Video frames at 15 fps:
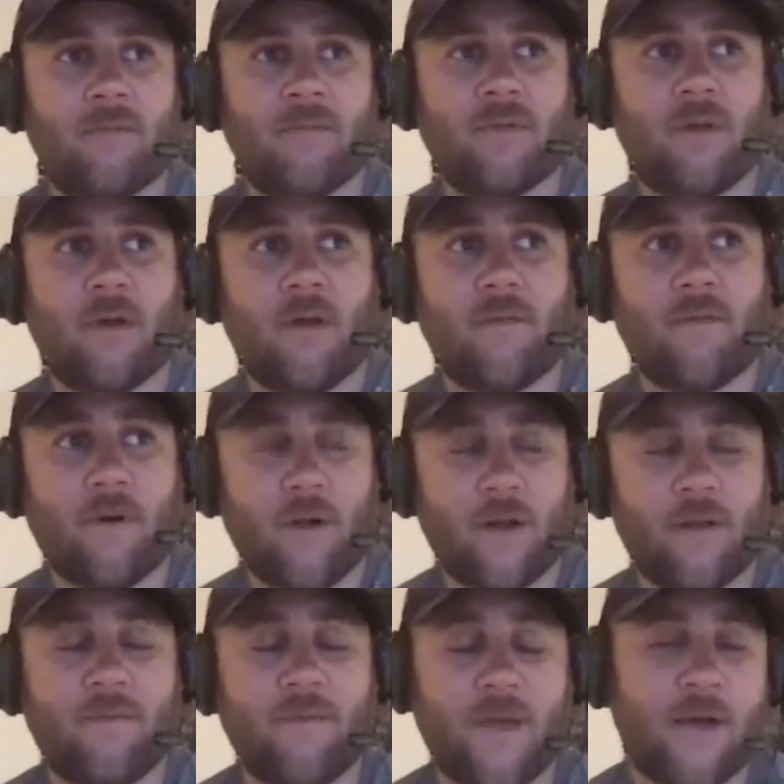I
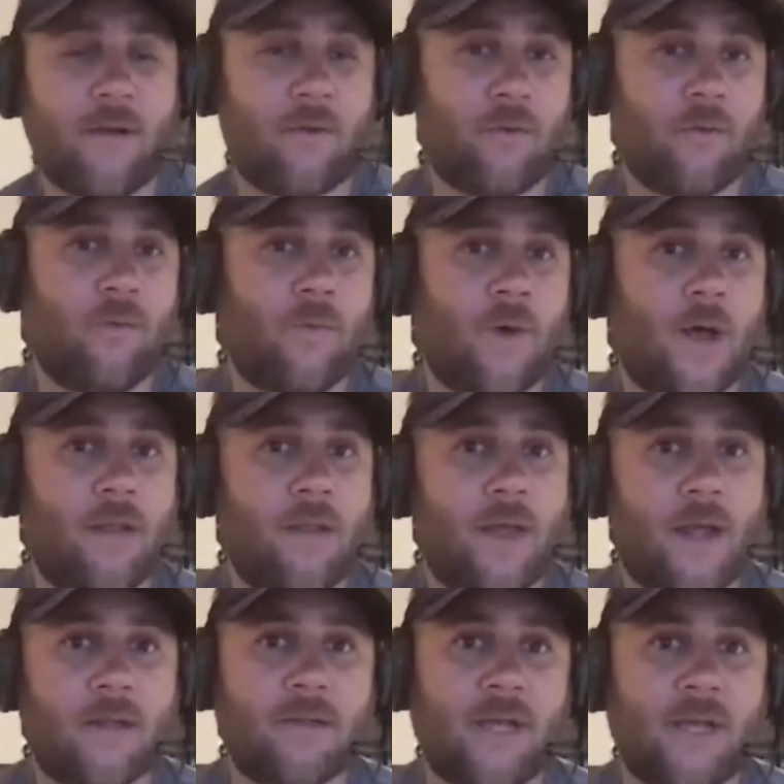finally found a good one
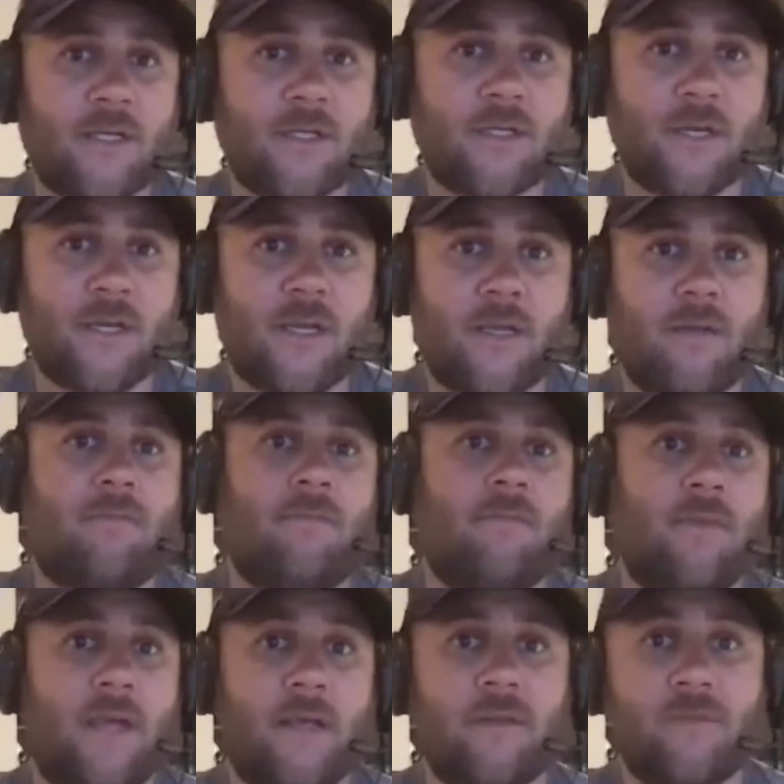that's actually
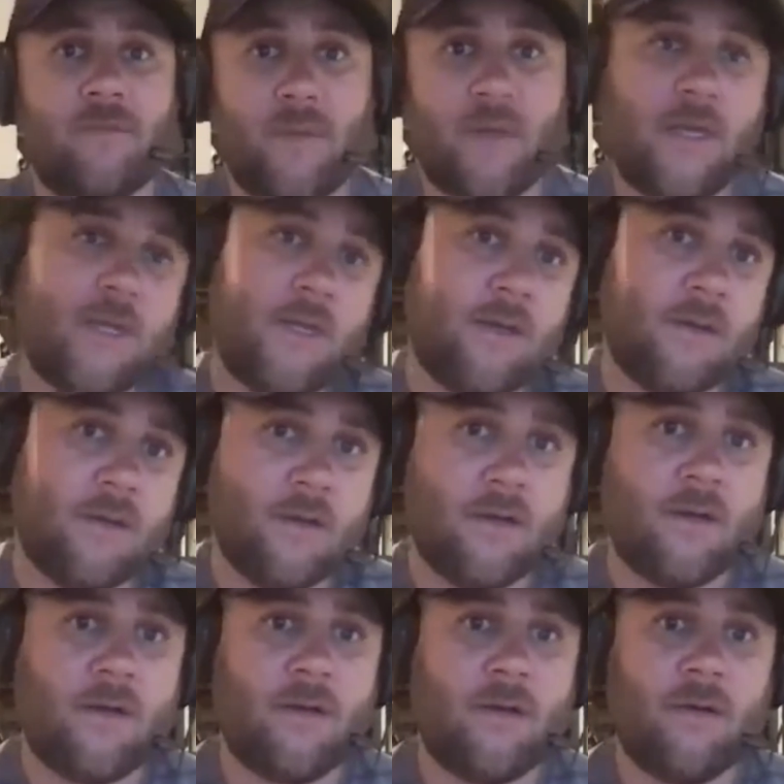keeps me
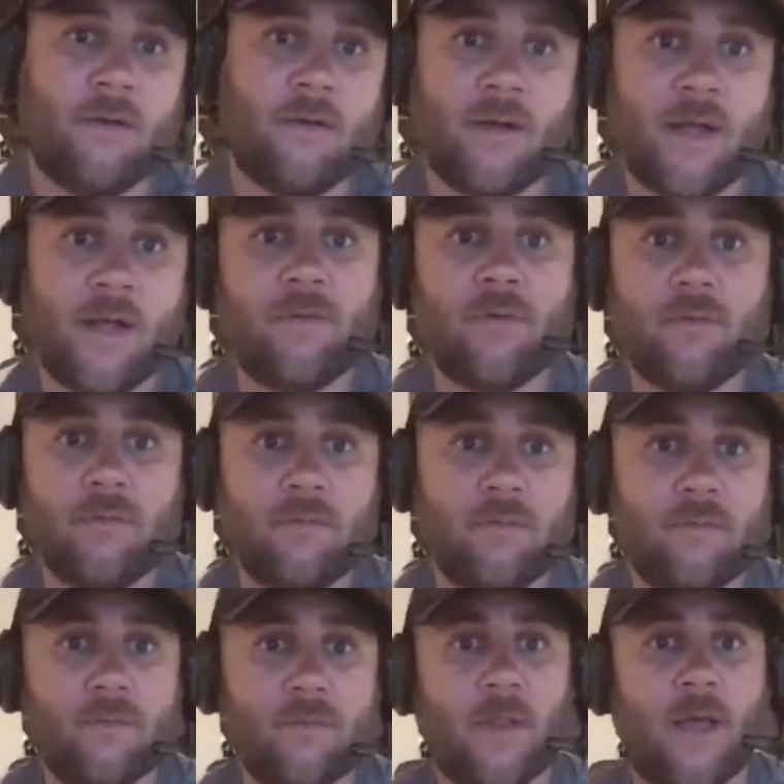level,
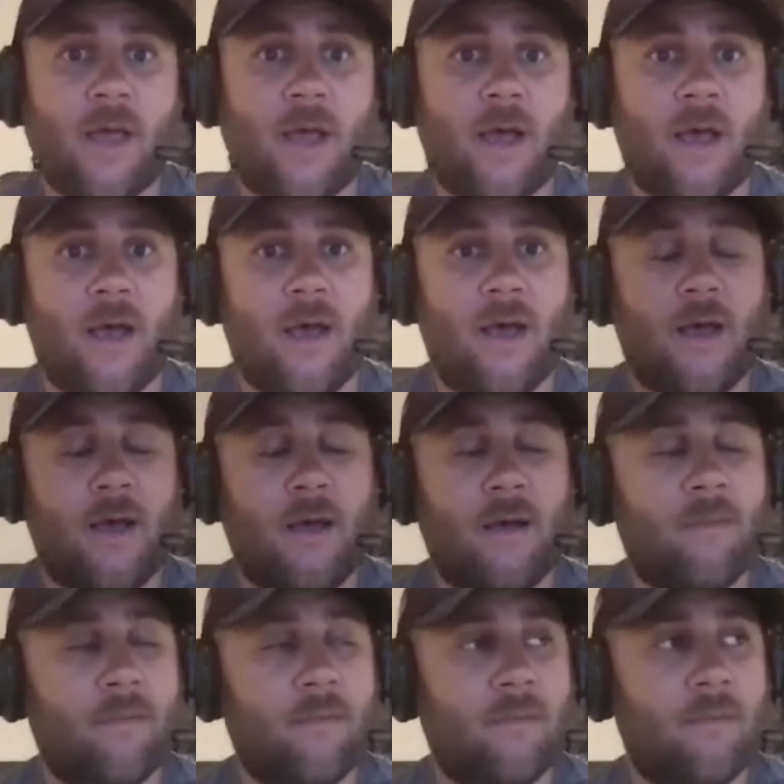
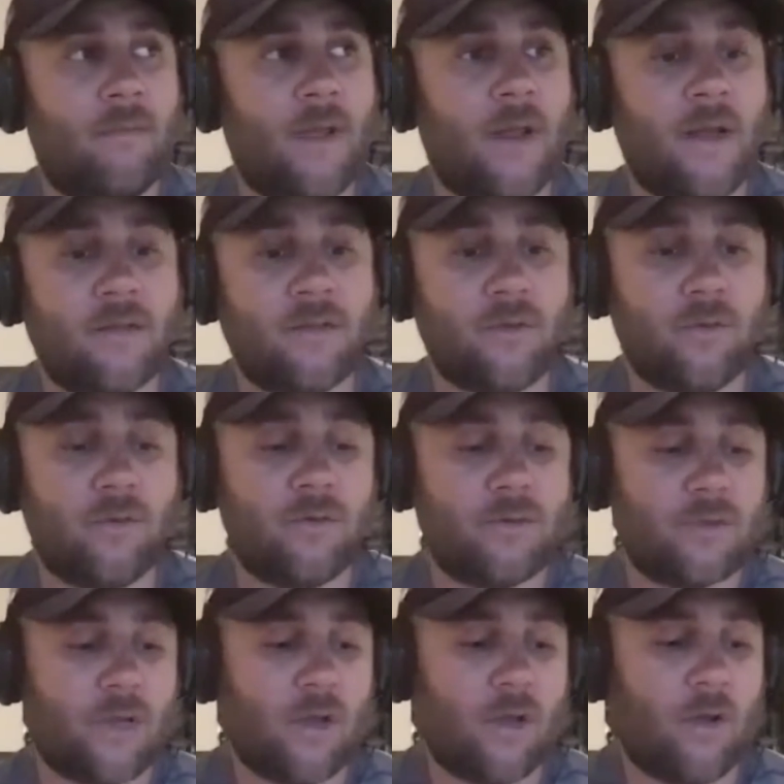and it's good.
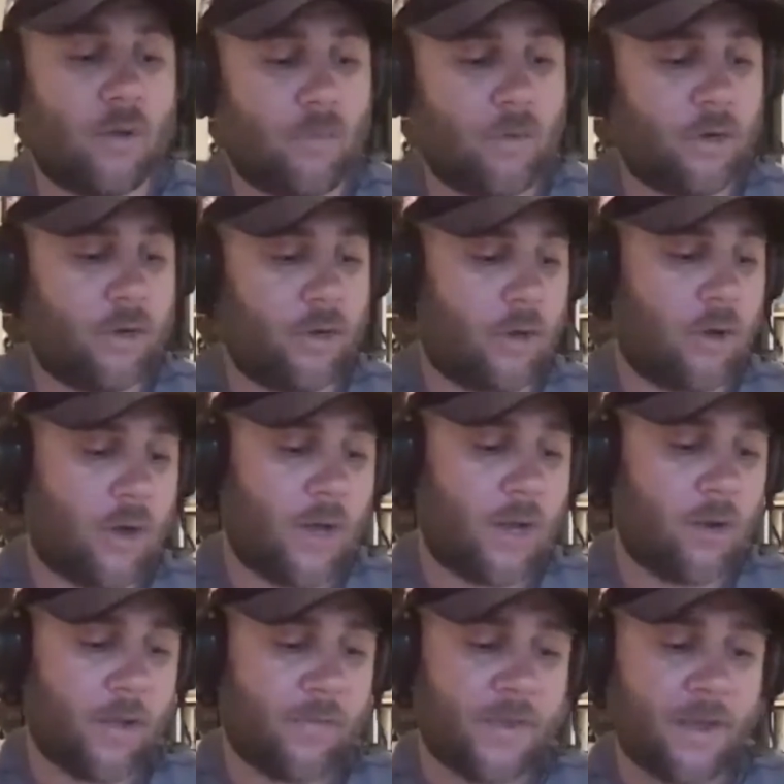So I wanted to
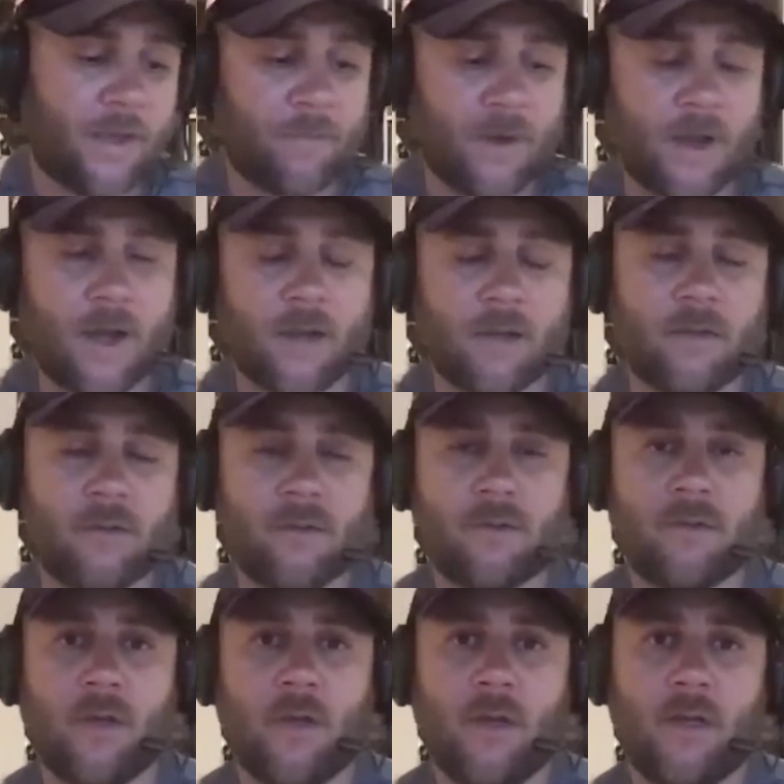highlight that part because
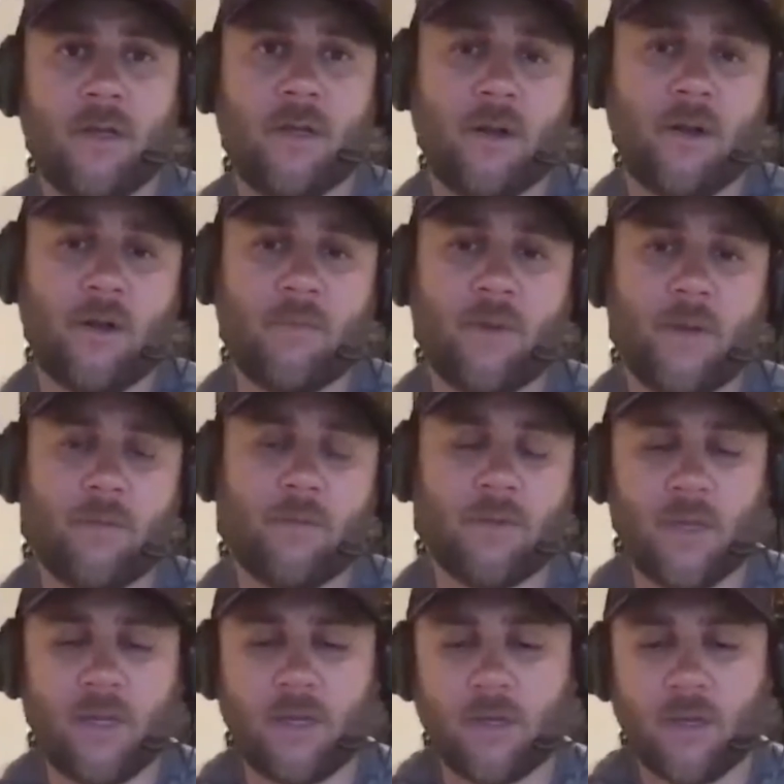a lot of people
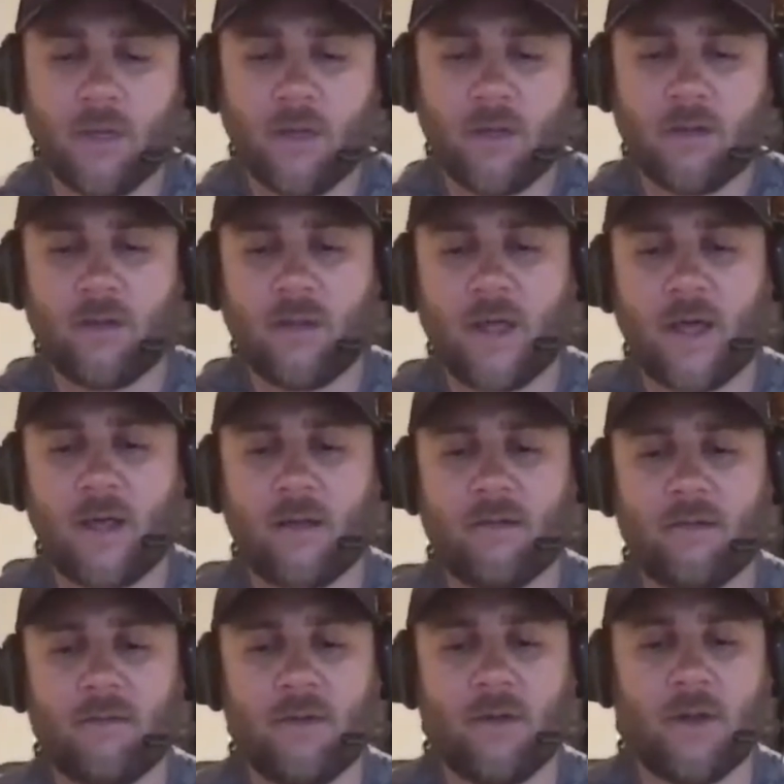think that
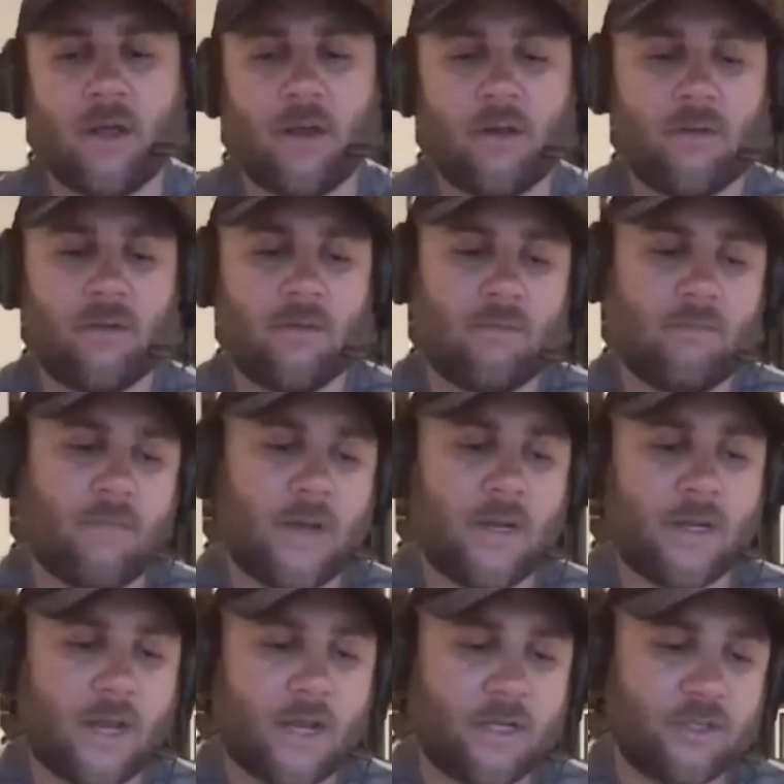
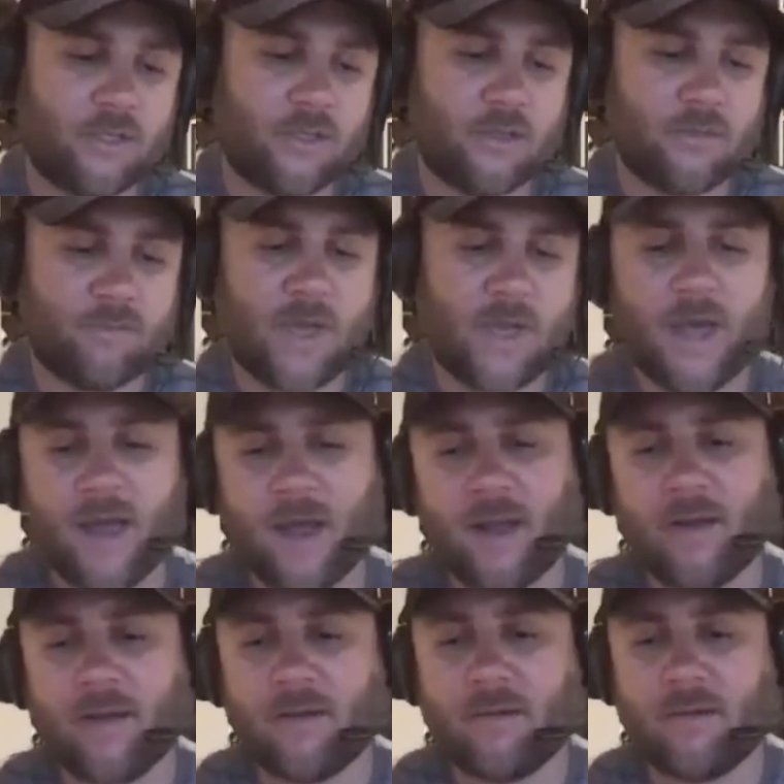medication is bad,
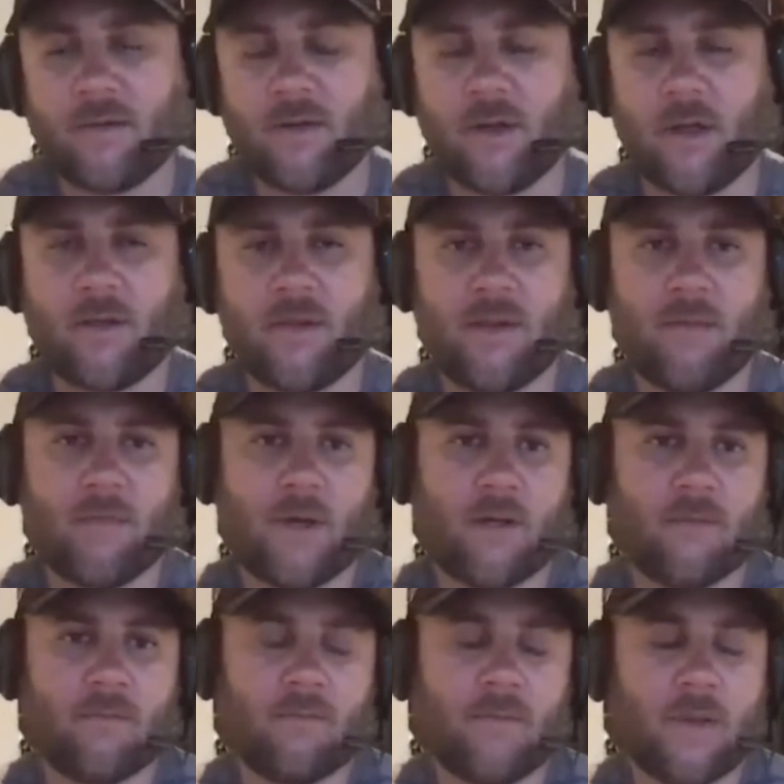and thing. But
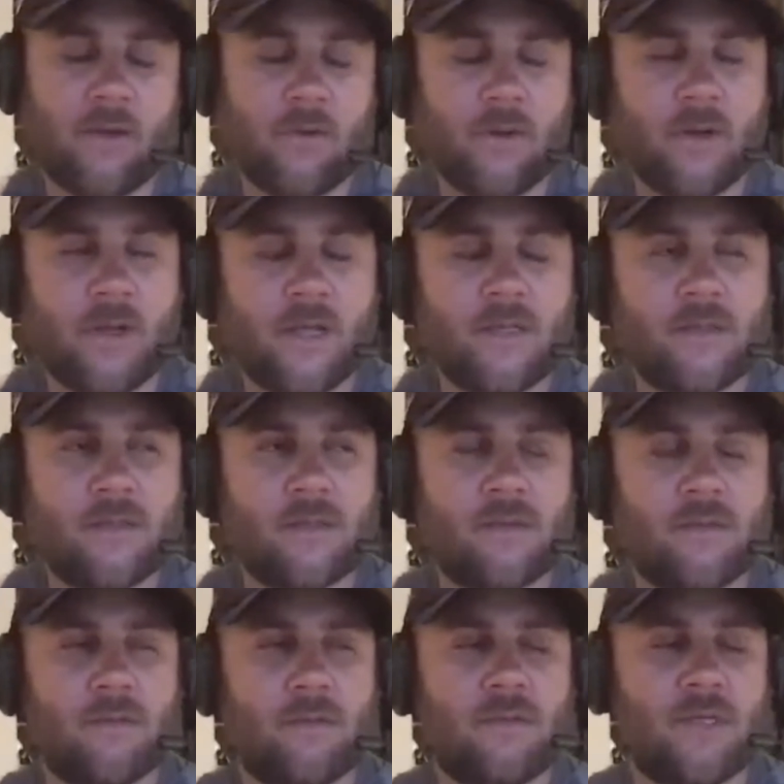when you're in these
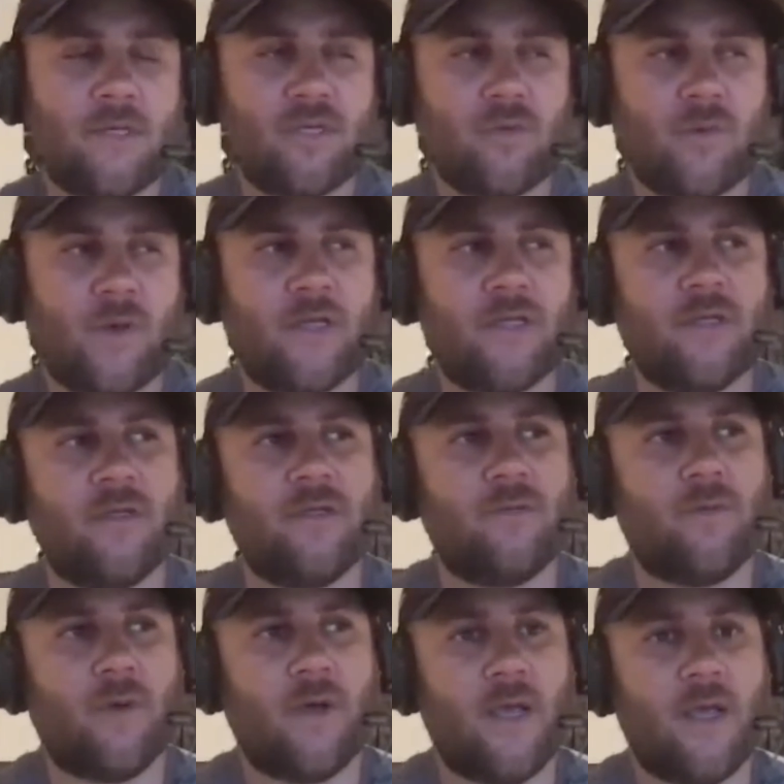situations
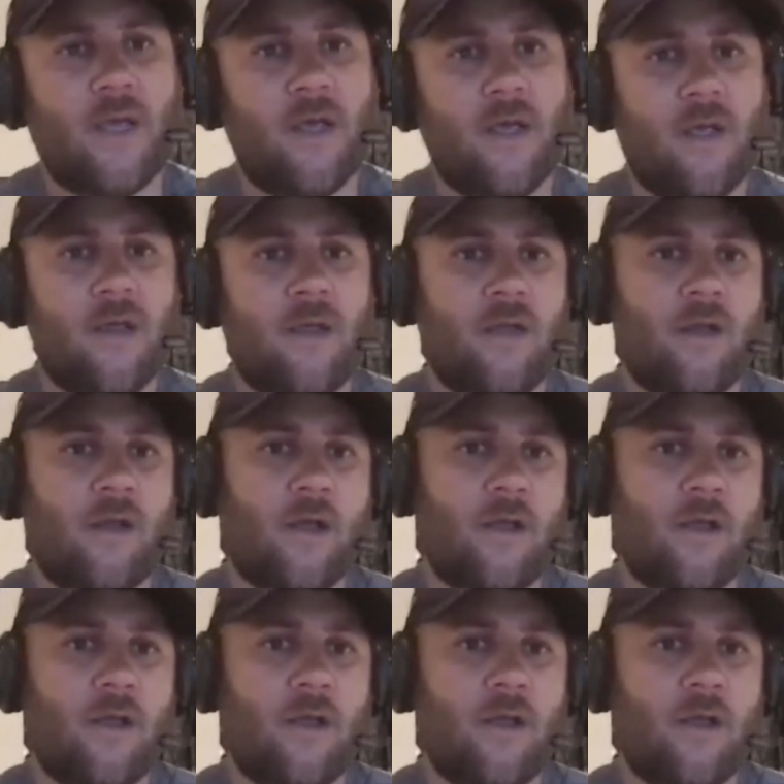where you know